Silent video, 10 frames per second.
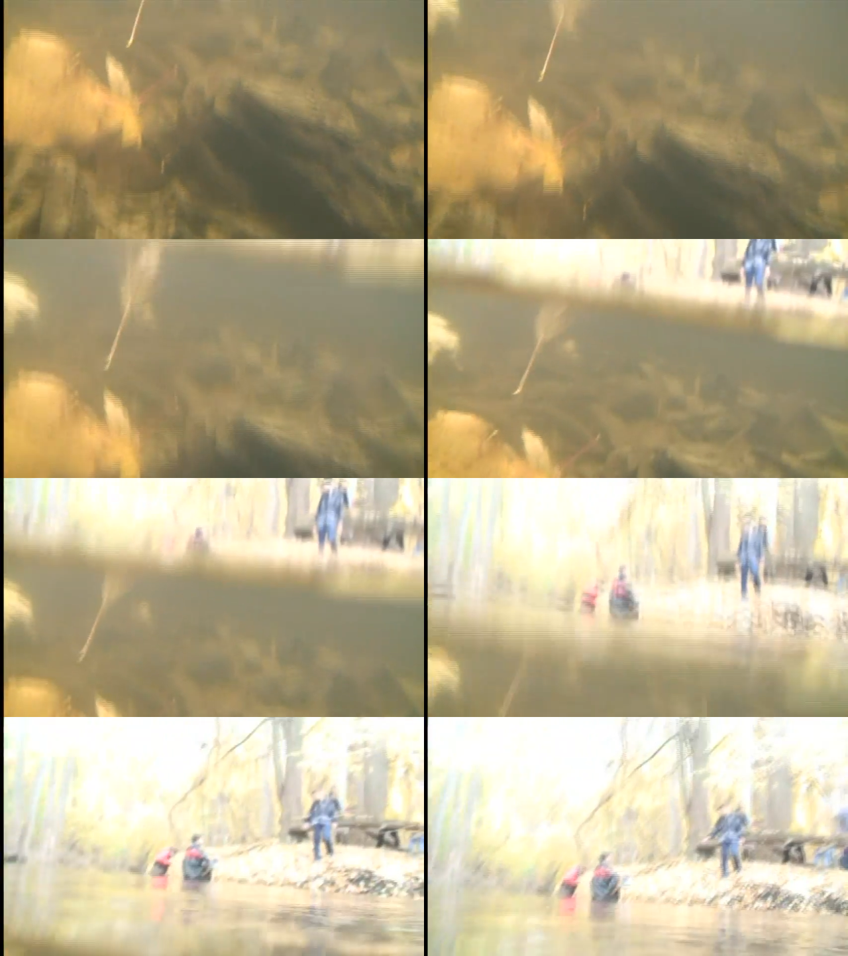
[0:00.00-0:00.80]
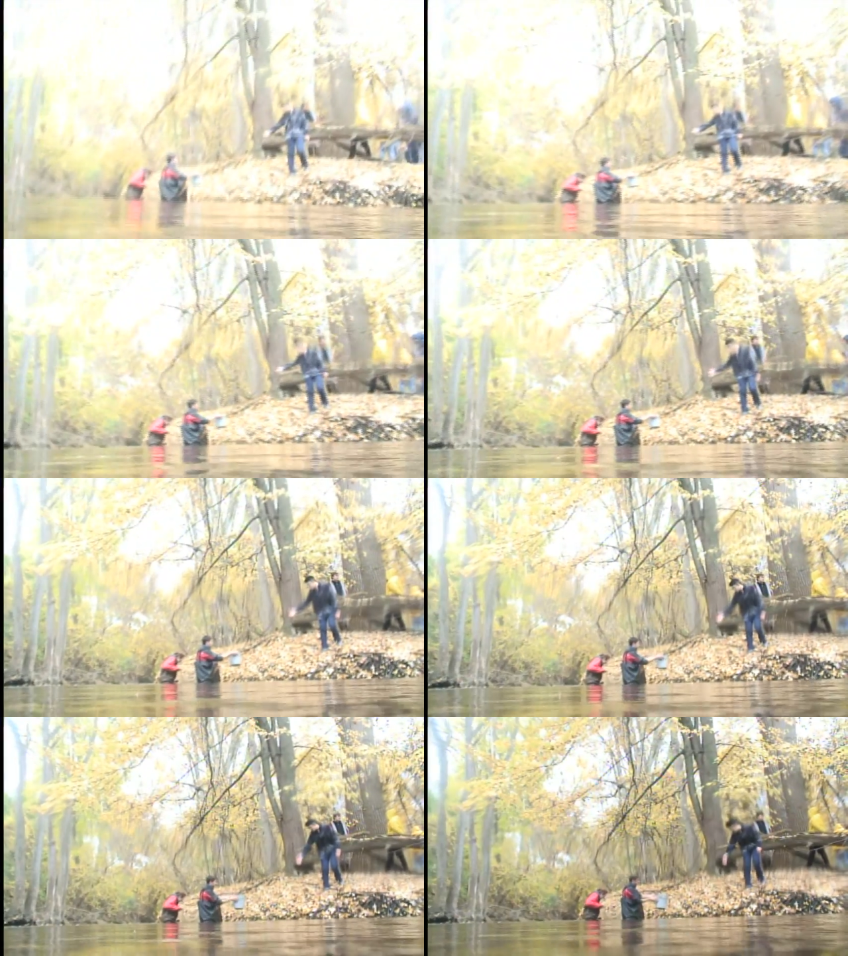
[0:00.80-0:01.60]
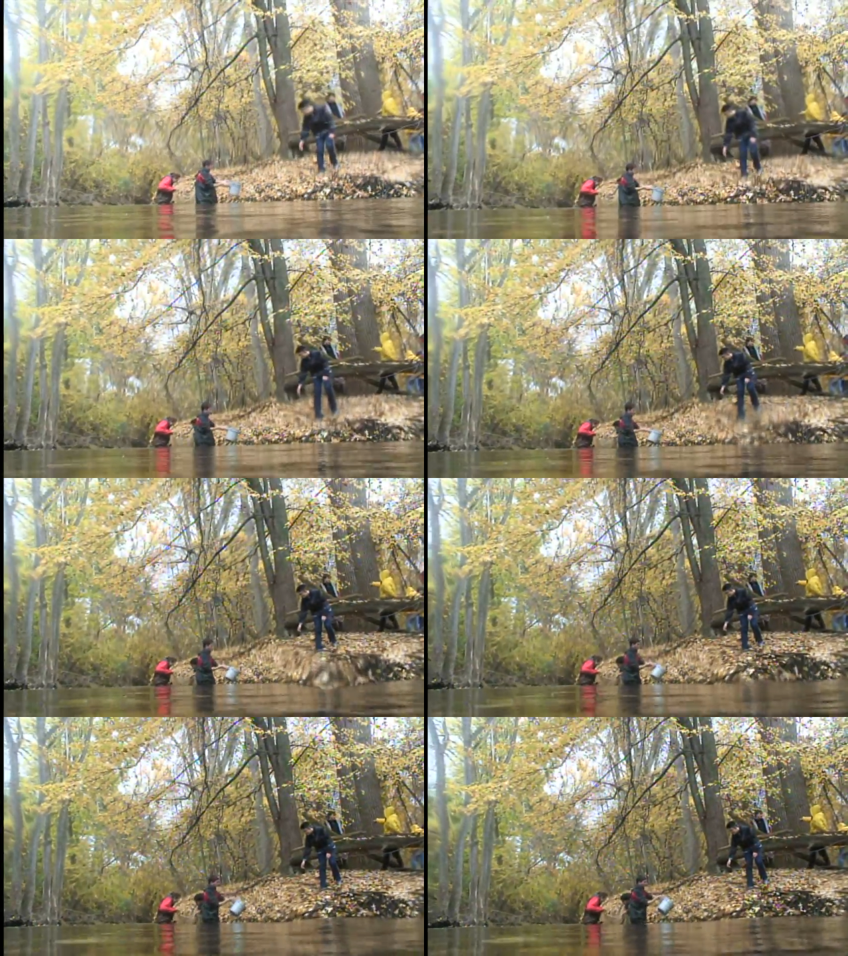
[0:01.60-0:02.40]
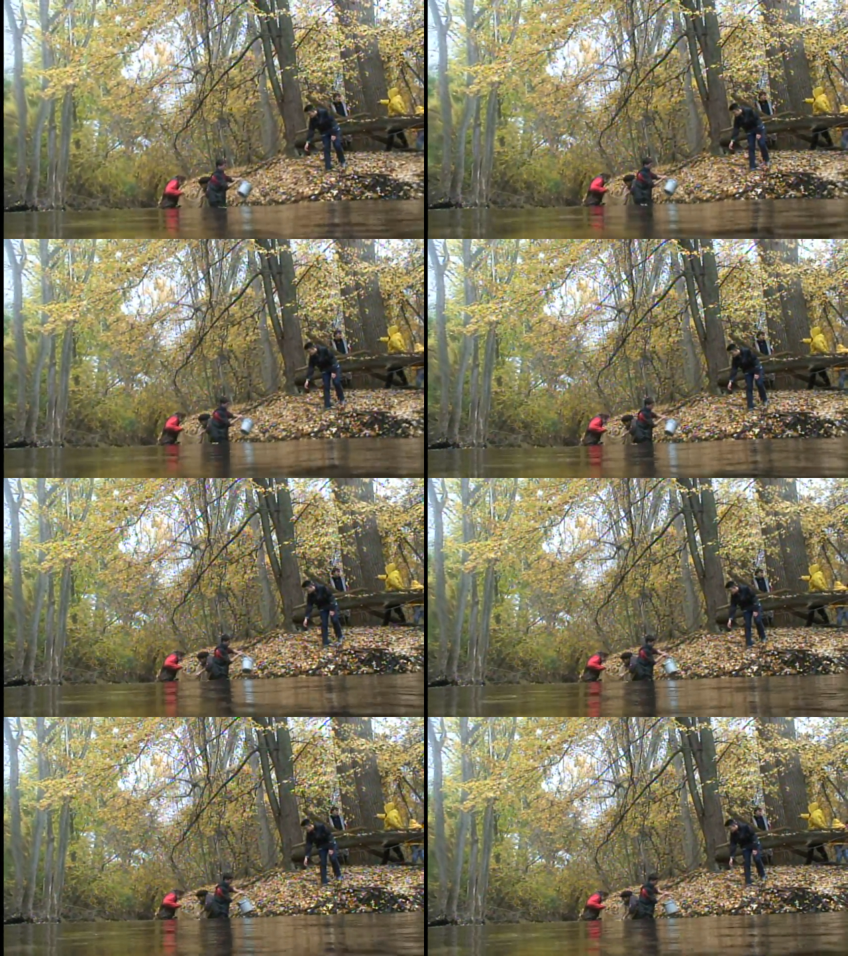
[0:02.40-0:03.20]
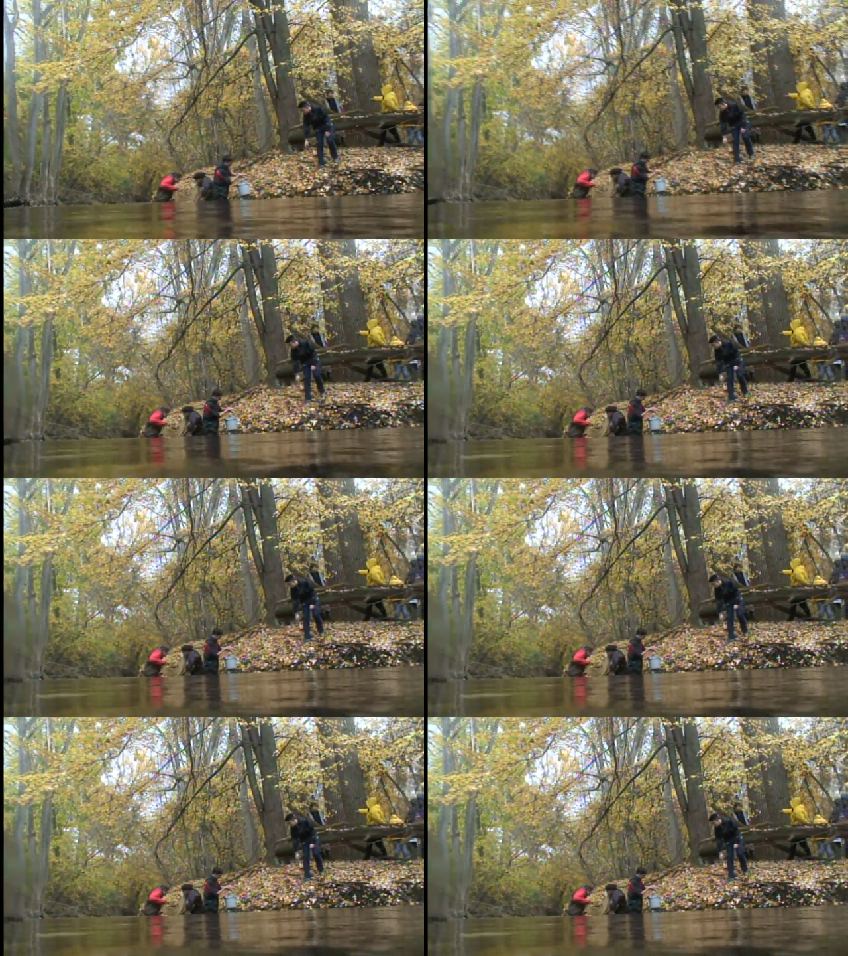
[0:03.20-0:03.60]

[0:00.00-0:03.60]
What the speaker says: (no speaker visible)